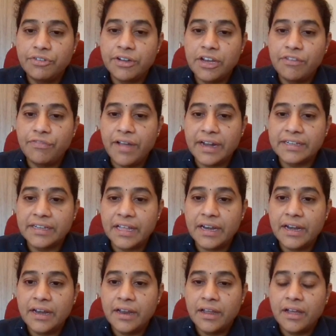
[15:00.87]
twiddle factor
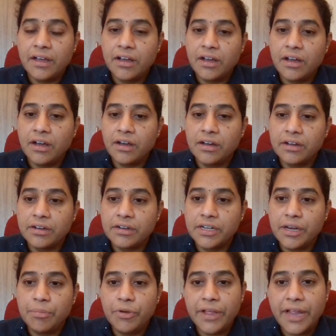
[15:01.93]

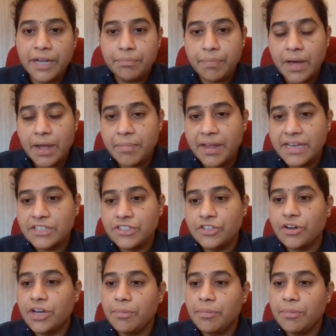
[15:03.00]
W8 power minus 0,